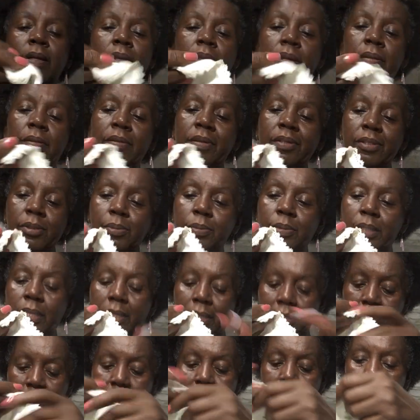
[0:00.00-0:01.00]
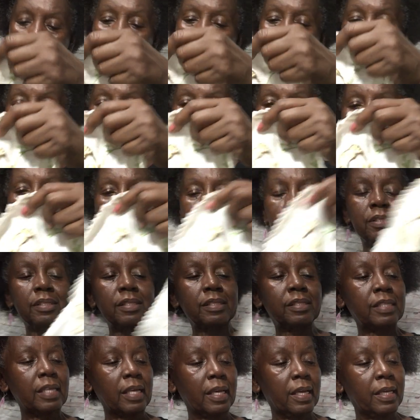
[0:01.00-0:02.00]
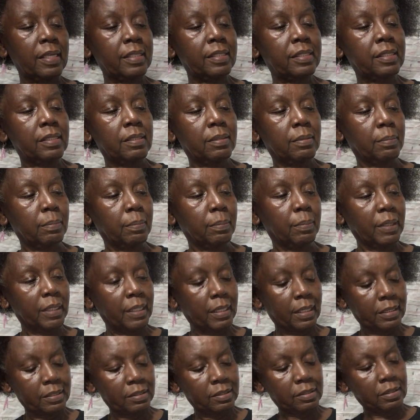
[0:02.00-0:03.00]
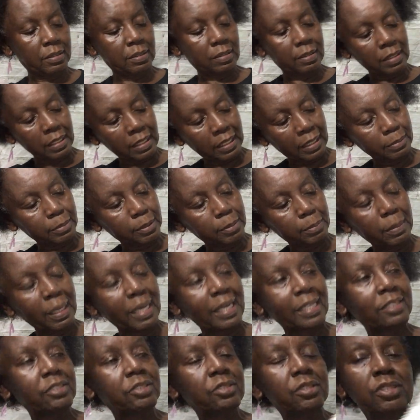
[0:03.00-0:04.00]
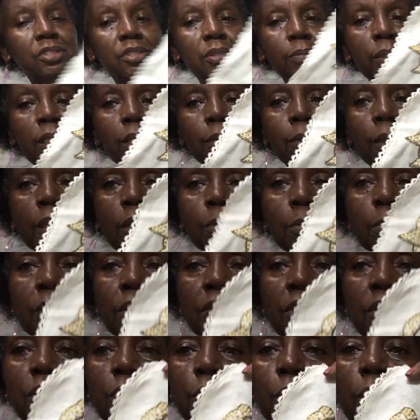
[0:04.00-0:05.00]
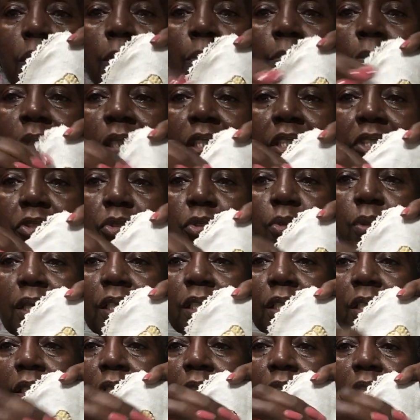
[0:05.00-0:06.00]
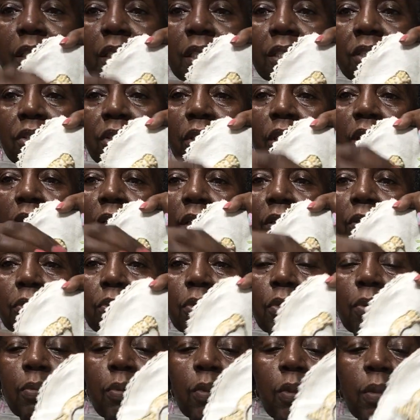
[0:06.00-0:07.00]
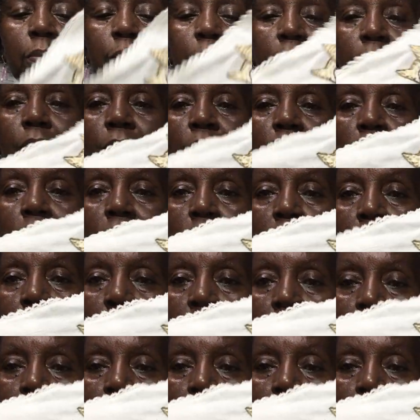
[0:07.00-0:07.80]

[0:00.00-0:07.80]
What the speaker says: And this one has, this is a set, but I'm imagining somebody probably put this one in bleach trying to clean it because the colors are more muted.